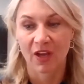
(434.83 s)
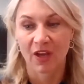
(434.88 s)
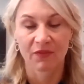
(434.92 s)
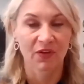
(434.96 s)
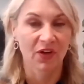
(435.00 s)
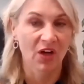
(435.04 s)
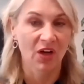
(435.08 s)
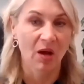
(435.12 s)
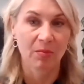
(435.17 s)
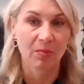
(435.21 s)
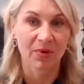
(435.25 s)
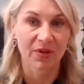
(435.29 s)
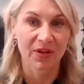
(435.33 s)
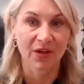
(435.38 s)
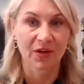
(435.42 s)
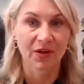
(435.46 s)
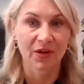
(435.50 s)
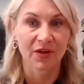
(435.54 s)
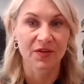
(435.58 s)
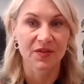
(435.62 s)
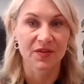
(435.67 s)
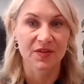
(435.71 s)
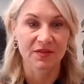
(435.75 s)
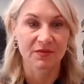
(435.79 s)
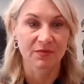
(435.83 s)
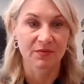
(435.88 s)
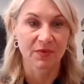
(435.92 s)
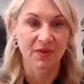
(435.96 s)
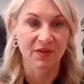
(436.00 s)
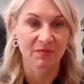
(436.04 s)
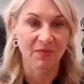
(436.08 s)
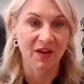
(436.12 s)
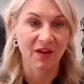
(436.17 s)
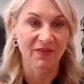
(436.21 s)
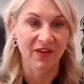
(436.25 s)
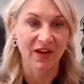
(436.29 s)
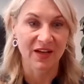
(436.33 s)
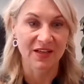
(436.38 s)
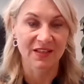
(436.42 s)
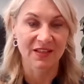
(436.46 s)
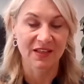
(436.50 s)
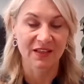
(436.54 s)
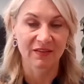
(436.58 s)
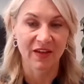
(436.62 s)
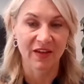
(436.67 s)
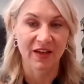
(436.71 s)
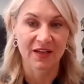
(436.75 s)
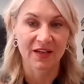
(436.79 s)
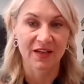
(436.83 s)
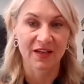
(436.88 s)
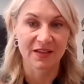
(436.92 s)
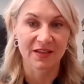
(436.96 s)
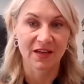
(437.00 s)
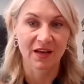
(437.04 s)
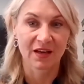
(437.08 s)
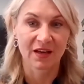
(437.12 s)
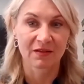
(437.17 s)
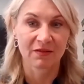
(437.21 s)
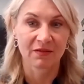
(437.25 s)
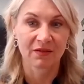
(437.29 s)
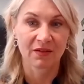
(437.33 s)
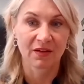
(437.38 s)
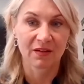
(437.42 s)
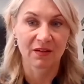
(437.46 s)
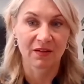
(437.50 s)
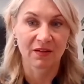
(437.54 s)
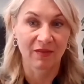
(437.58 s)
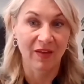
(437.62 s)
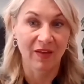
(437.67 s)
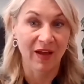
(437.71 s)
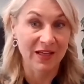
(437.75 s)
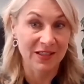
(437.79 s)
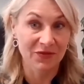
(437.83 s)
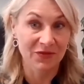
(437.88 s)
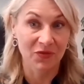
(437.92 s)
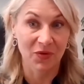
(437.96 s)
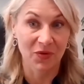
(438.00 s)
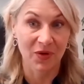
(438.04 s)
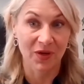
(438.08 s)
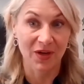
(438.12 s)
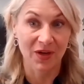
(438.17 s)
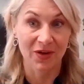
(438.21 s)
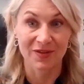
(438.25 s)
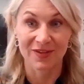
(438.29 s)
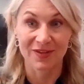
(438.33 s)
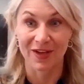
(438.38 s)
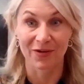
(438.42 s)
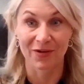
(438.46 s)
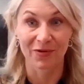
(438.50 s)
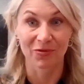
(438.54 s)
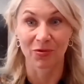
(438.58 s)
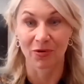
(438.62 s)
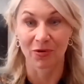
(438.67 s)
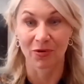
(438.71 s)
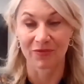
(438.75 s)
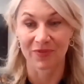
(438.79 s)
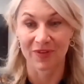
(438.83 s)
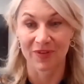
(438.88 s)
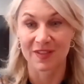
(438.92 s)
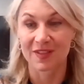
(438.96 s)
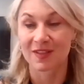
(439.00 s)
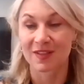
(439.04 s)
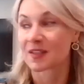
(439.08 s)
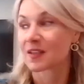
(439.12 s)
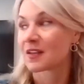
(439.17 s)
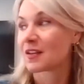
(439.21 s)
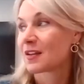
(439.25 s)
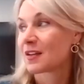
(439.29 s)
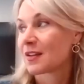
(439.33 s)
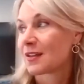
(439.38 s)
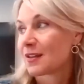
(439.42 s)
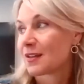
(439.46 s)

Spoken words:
every couple of years with my vasculitis. And in the last 4 years, I don't know if it's,